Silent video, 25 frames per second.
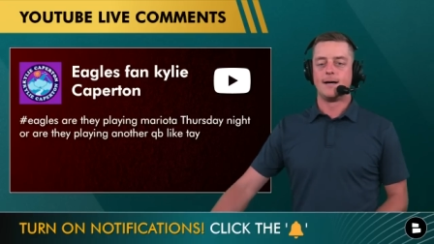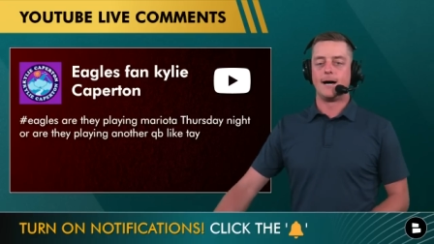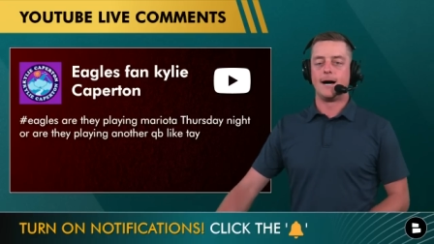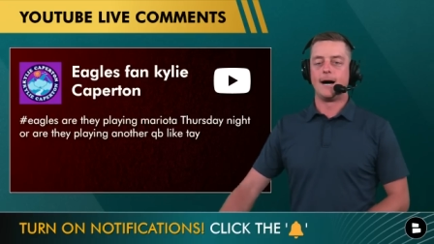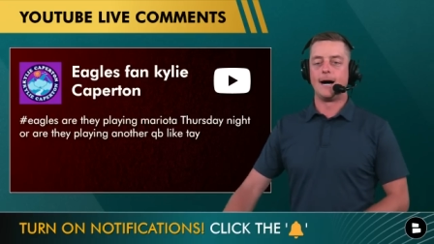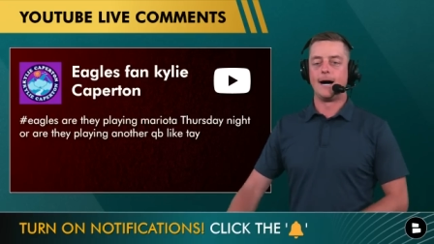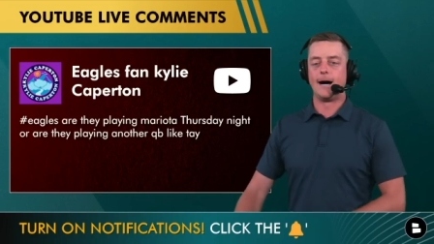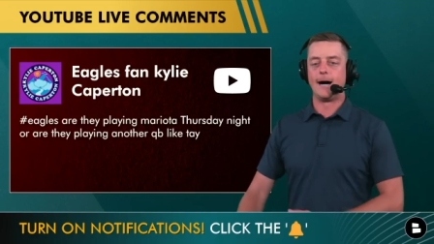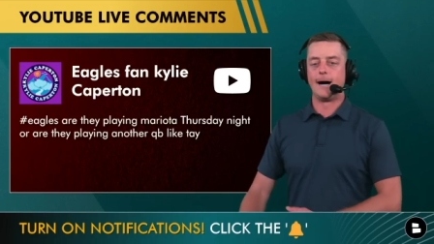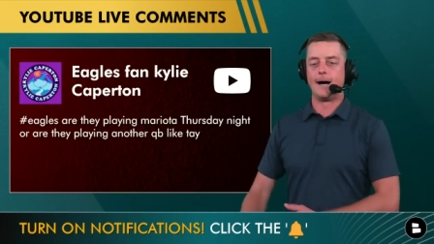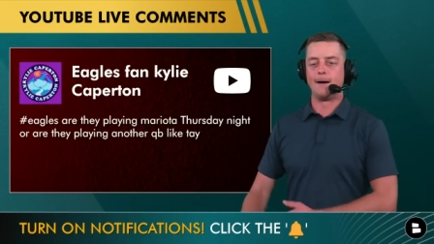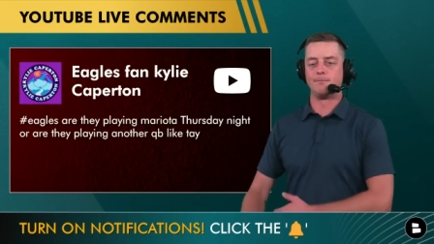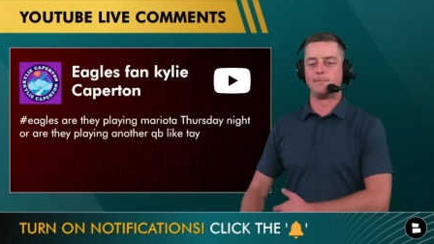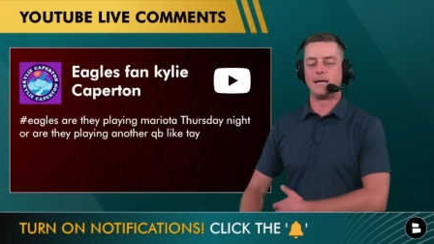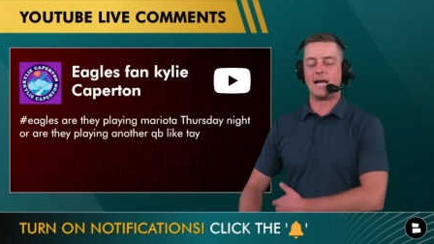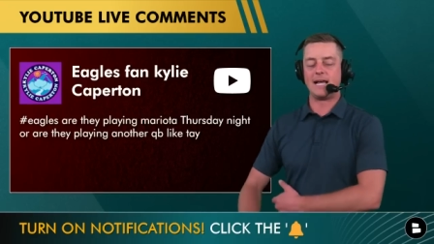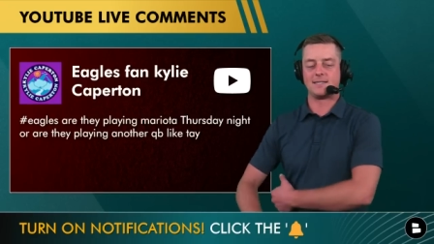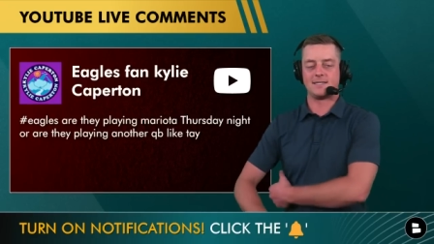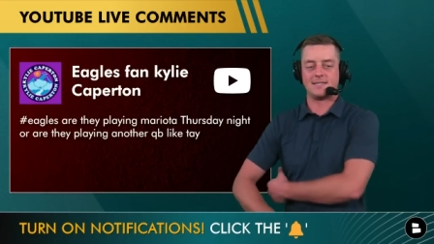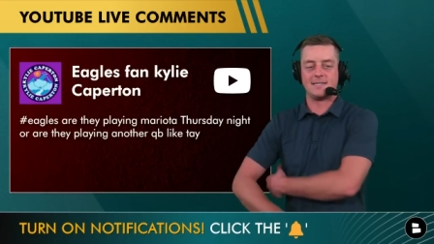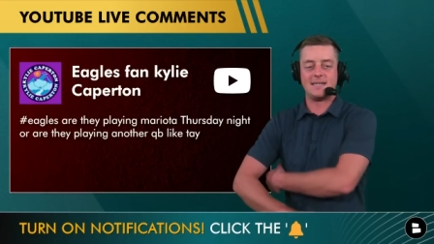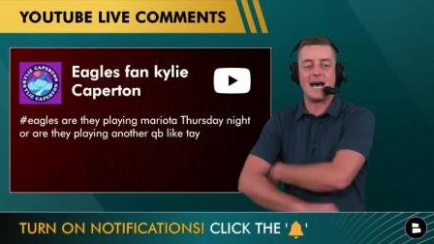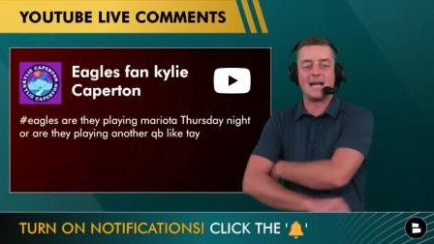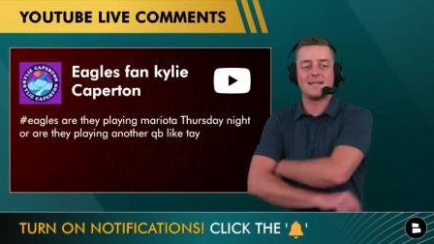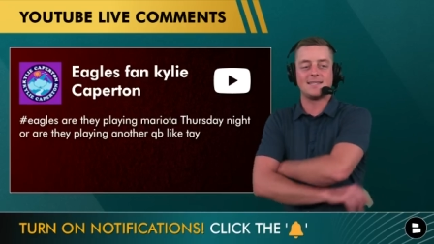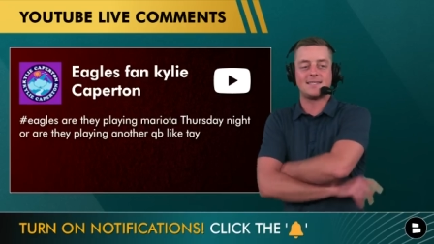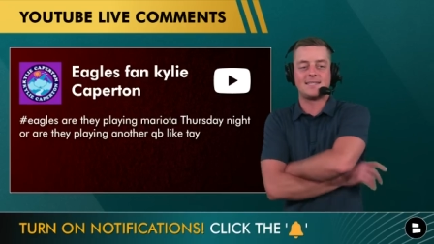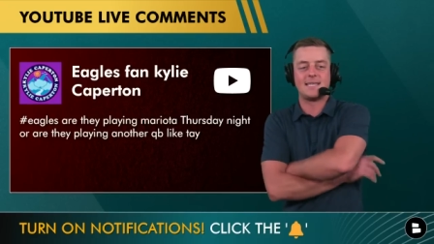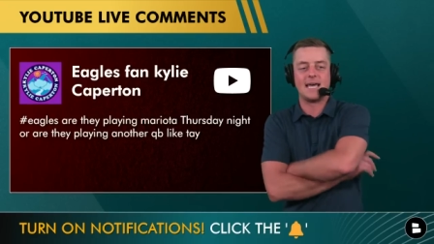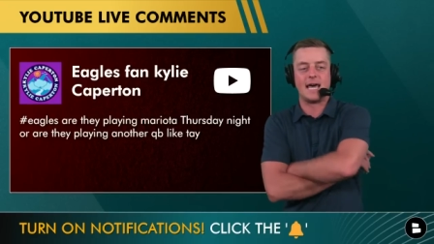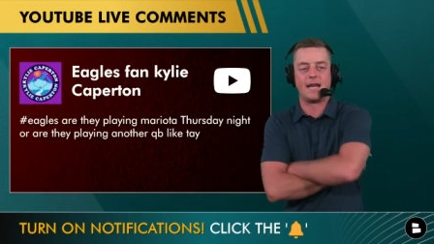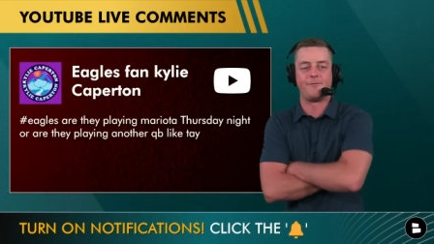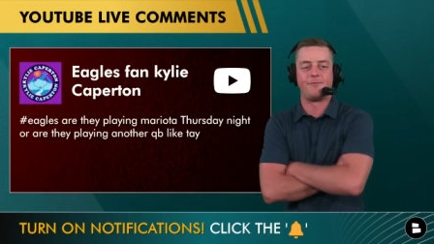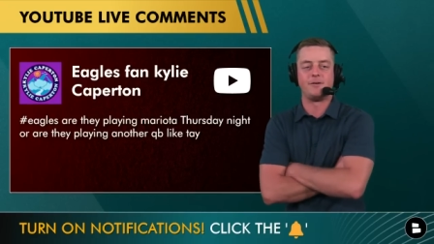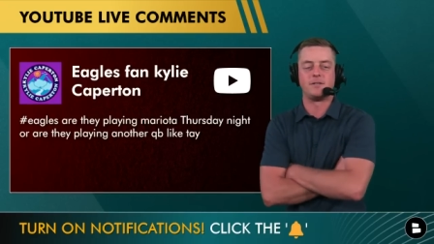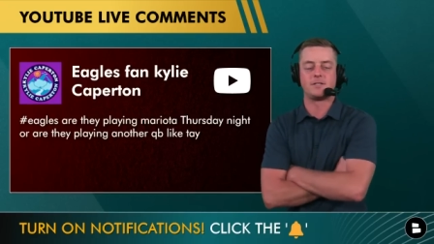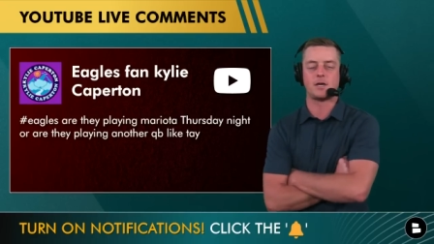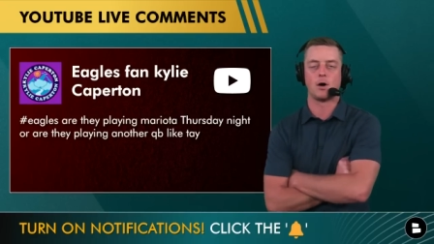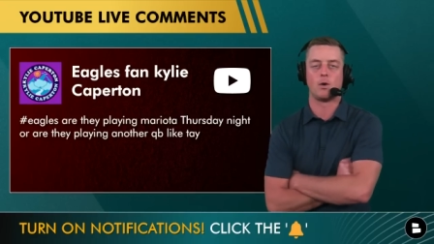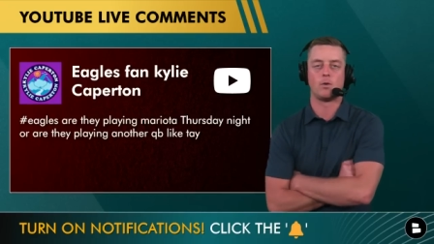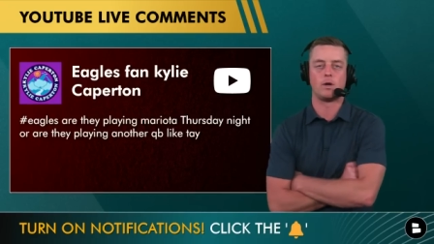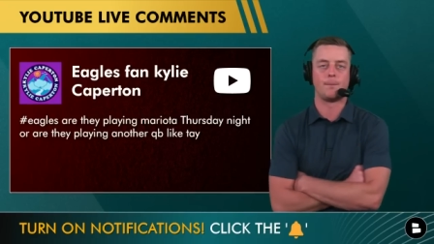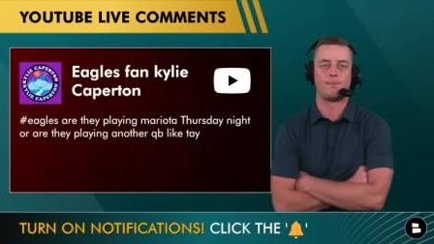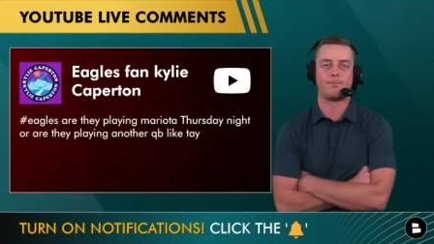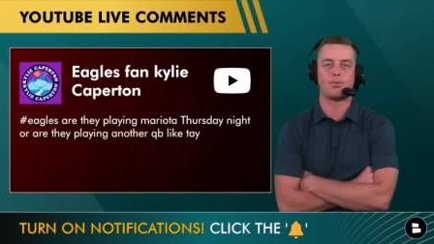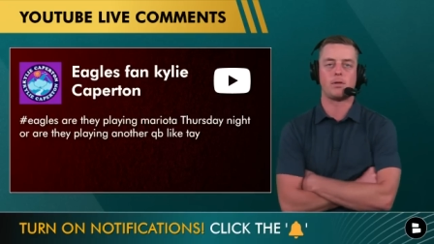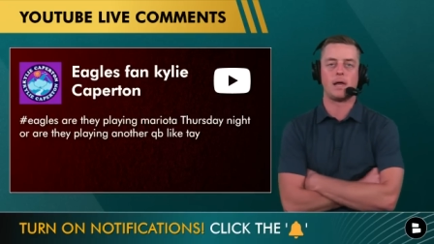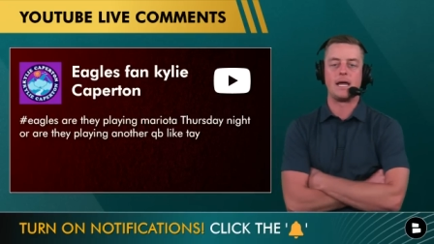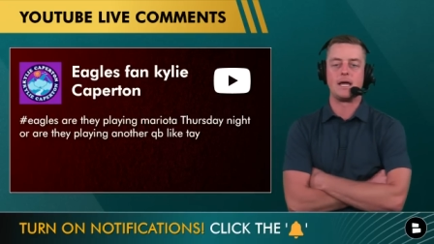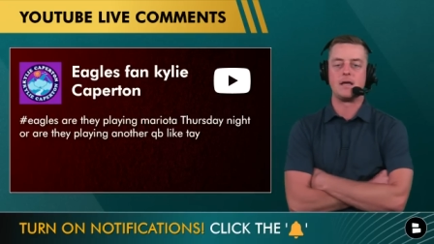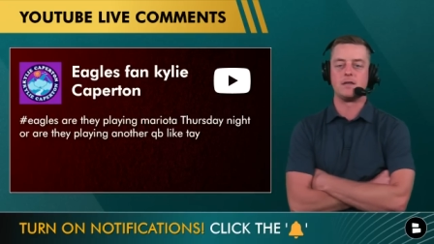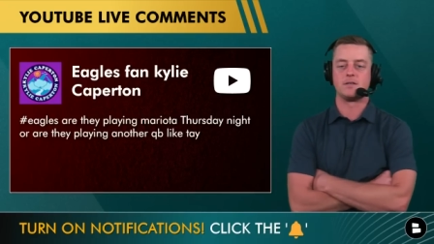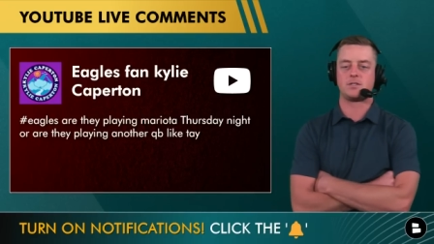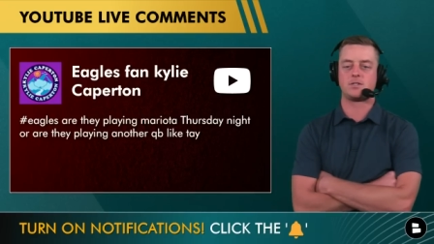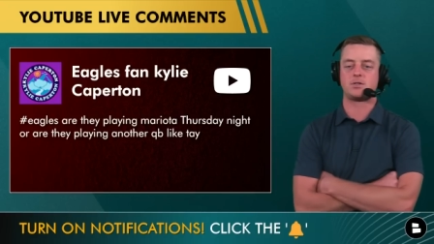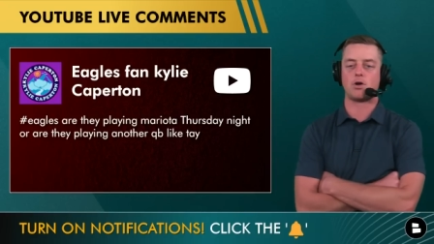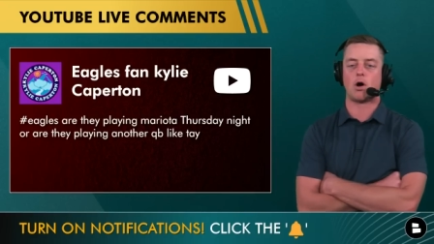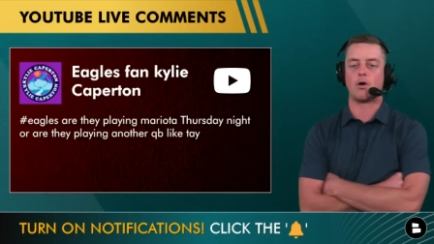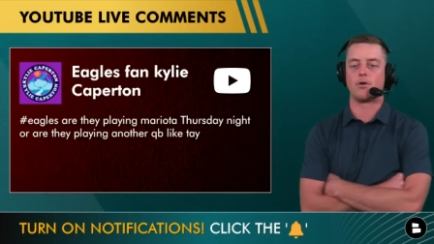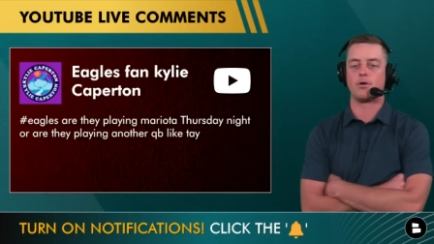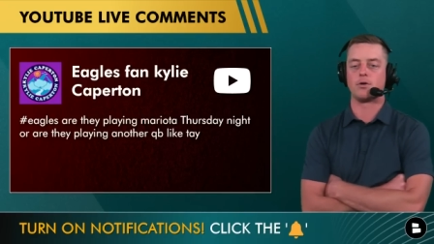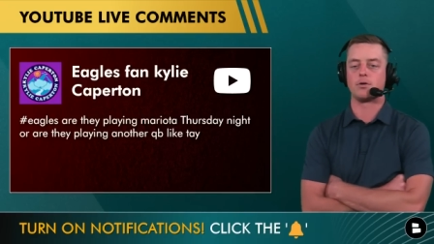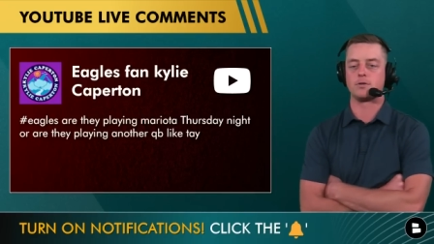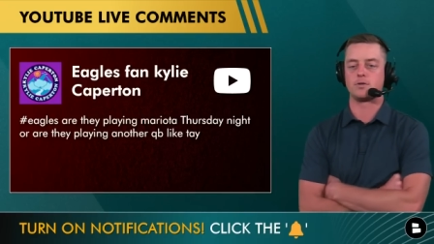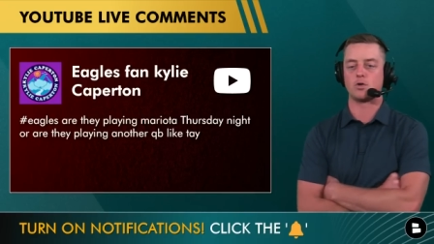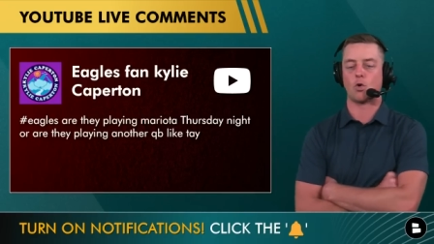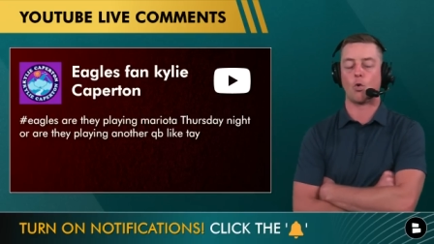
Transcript: um, has not said if he's going to play his starters